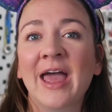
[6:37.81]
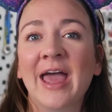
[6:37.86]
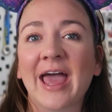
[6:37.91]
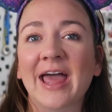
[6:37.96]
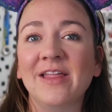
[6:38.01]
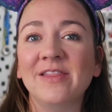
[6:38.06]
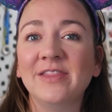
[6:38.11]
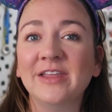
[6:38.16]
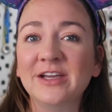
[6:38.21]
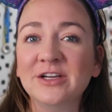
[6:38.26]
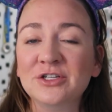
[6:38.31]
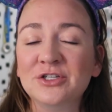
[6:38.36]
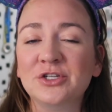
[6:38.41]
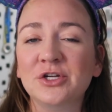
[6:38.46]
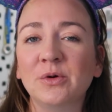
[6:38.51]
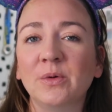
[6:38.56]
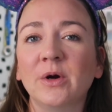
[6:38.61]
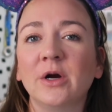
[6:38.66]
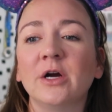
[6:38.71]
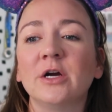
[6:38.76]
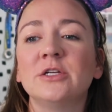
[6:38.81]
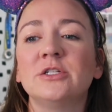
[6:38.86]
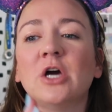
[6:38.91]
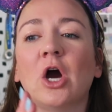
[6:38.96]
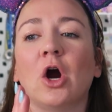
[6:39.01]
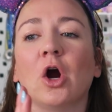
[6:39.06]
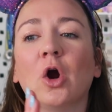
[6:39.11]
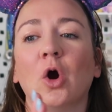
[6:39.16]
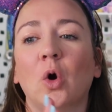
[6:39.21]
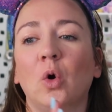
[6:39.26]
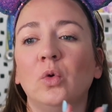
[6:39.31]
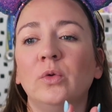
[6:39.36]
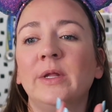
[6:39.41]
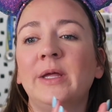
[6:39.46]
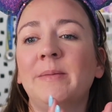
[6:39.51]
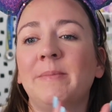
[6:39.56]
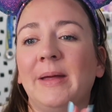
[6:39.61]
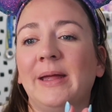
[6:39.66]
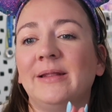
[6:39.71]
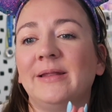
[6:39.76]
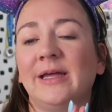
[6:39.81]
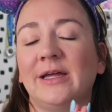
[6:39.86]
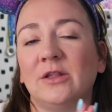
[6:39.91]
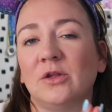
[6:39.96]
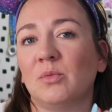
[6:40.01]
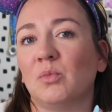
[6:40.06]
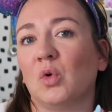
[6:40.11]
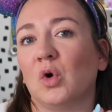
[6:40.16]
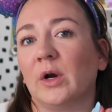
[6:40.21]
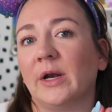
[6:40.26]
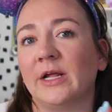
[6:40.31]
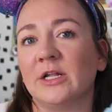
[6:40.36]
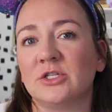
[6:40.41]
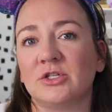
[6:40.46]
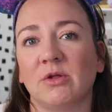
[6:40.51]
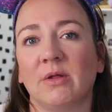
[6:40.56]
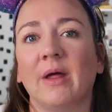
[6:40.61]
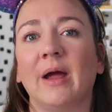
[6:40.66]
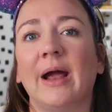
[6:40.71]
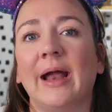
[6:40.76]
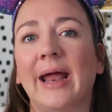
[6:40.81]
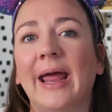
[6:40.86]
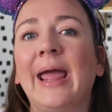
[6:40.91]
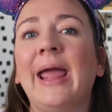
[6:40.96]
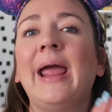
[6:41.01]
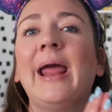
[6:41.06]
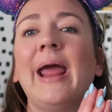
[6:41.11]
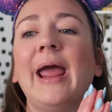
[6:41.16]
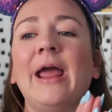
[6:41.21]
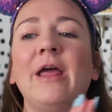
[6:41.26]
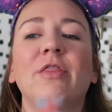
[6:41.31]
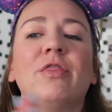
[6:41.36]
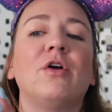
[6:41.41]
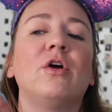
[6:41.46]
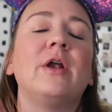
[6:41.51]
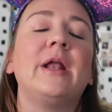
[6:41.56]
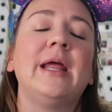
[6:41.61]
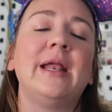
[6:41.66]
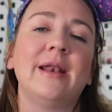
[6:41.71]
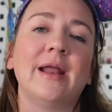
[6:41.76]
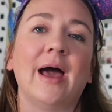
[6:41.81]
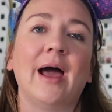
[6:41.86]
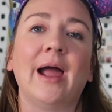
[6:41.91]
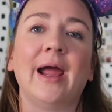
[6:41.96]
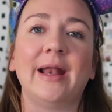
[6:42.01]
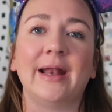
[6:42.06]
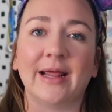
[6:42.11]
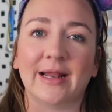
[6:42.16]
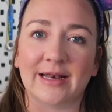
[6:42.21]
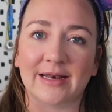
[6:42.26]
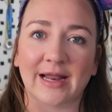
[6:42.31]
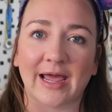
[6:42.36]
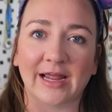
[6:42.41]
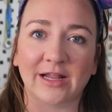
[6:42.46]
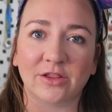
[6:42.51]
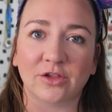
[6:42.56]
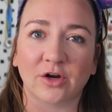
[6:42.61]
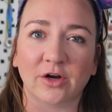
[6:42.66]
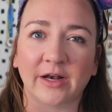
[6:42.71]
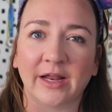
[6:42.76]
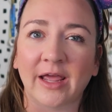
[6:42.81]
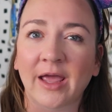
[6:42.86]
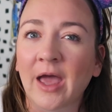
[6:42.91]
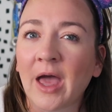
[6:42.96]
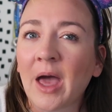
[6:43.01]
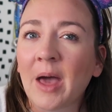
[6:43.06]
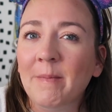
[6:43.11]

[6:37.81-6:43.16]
And these tours are only mainly in the morning, so at 8, 8:30, 9, and 9:30.